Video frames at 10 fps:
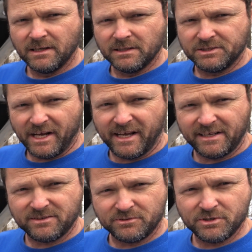
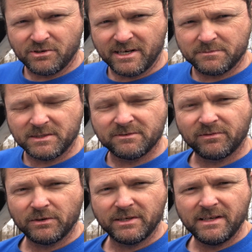change on your transmission
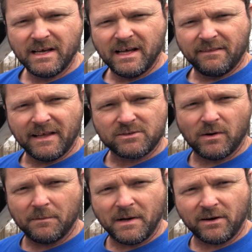fluid. That's
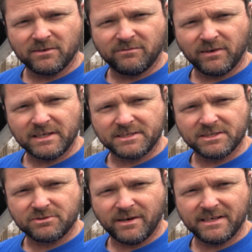why I'm not going to flush
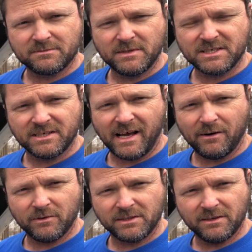this transmission
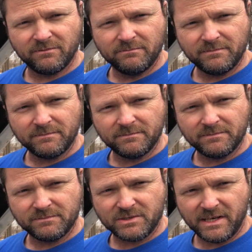out with the
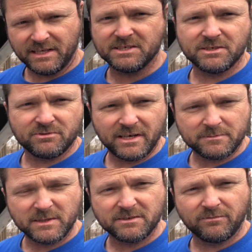engine
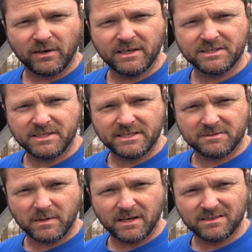transmission flush, is
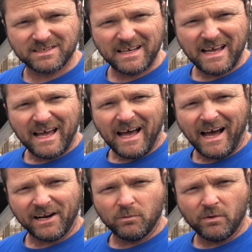because
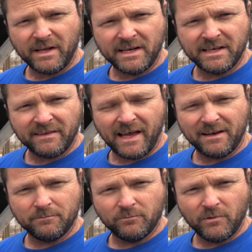I don't want any of
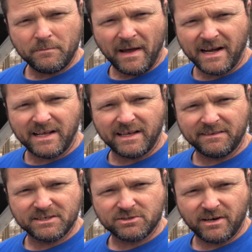that remaining
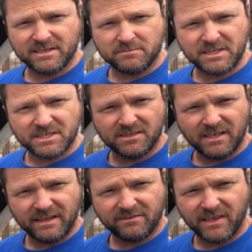in this transmission
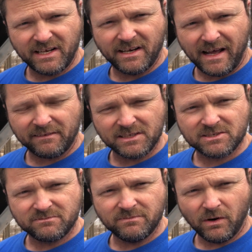and thinning out
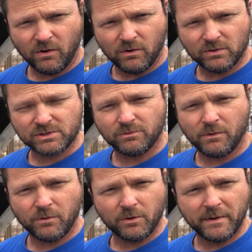this oil. So
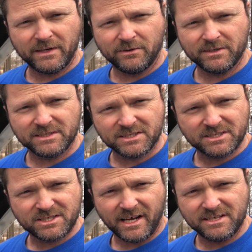what we're going to be doing is
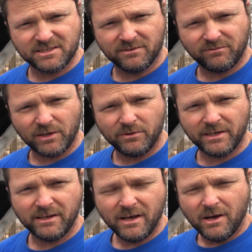just changing the
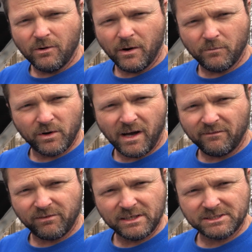fluid, and we're
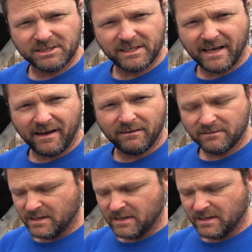not flushing it out.